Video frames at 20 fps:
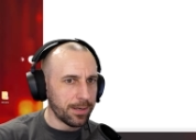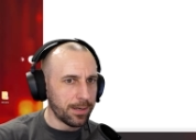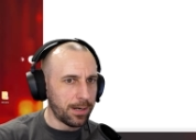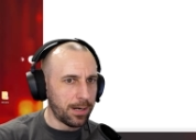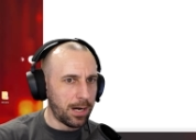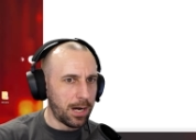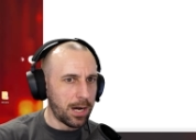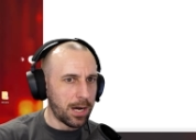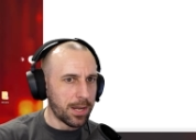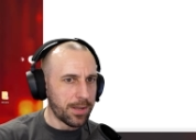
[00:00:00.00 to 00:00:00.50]

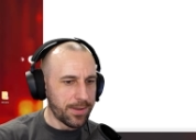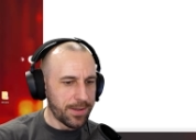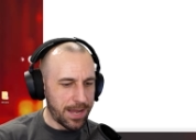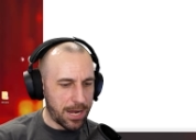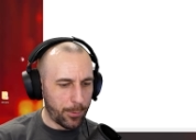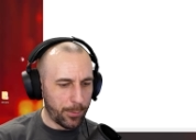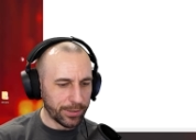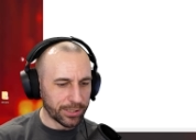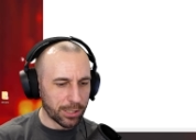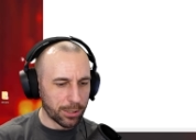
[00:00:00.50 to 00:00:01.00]
uh,
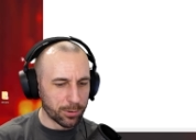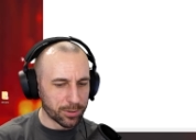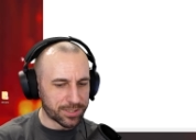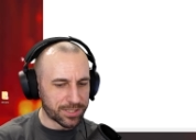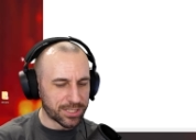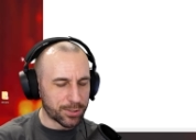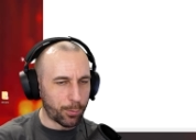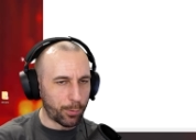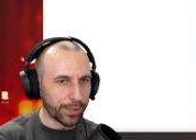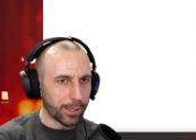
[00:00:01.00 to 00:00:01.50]
now it goes to
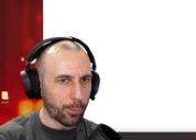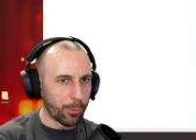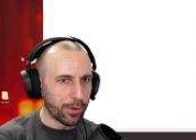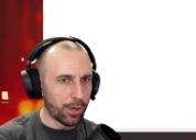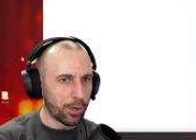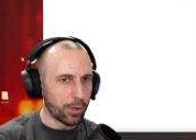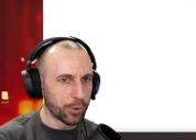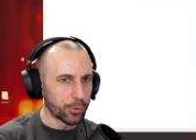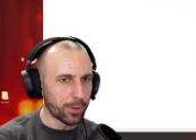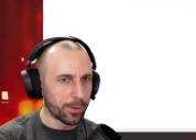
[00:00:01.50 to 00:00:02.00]

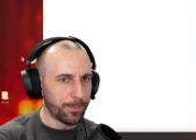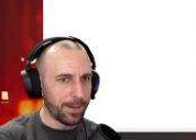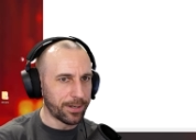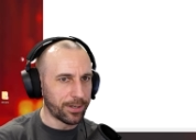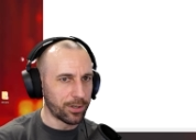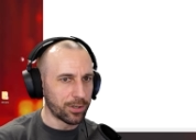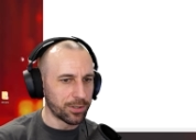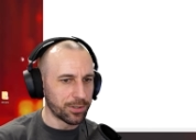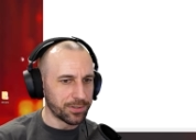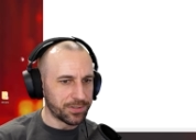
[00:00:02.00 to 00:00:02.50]
2100
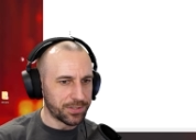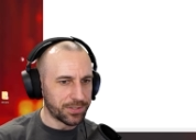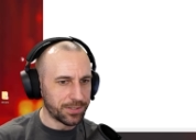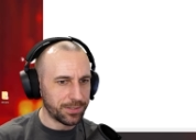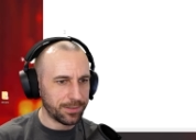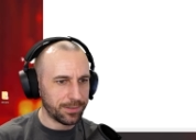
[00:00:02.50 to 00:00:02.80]
megahertz,